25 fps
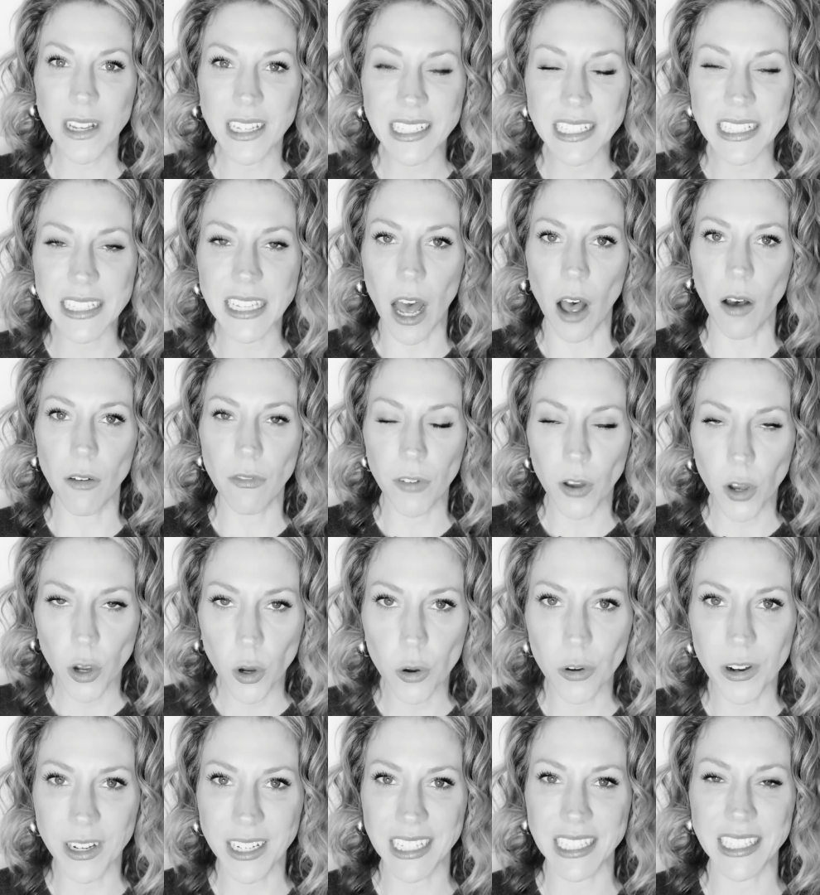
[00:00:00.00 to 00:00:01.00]

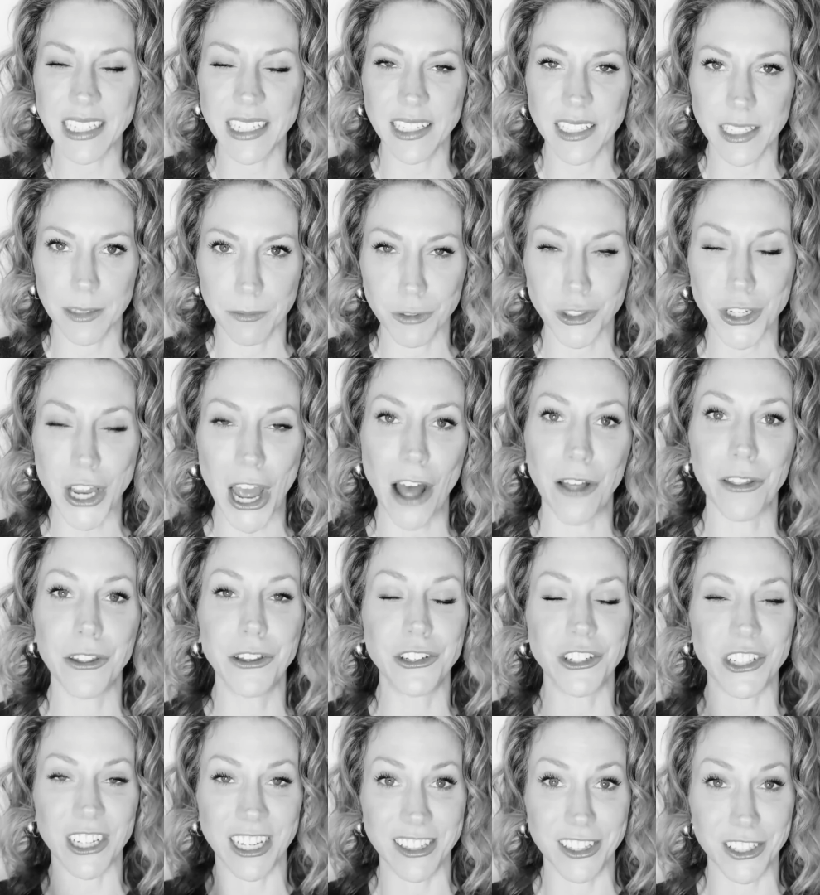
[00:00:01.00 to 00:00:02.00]
self-criticism
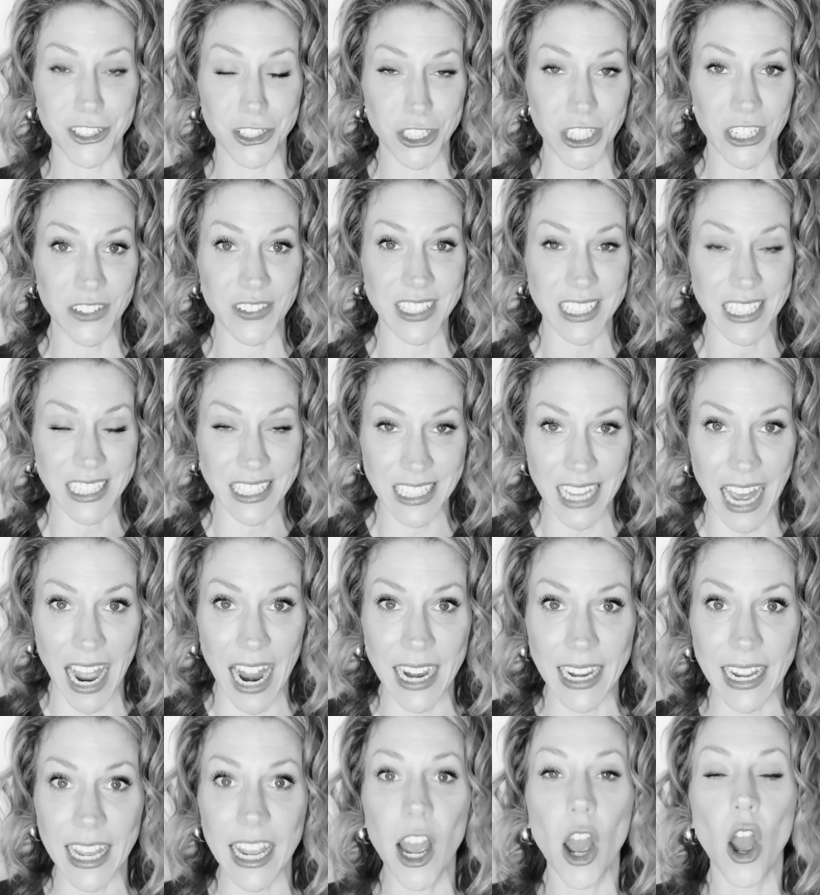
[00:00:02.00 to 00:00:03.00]
challenge in the Shift
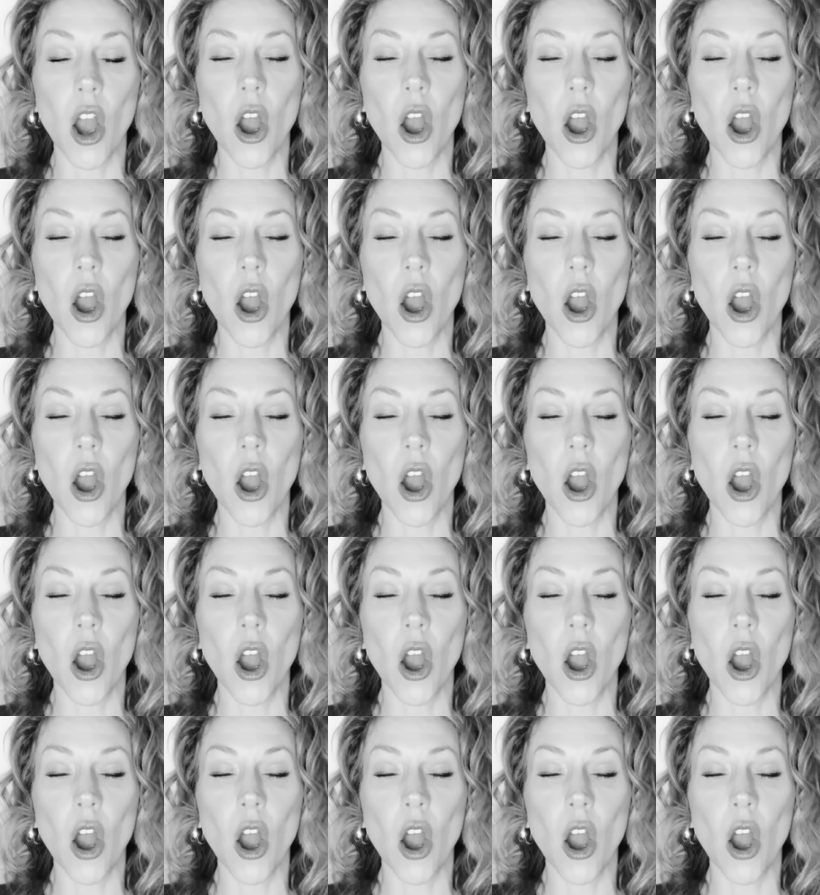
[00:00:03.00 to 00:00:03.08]
Society,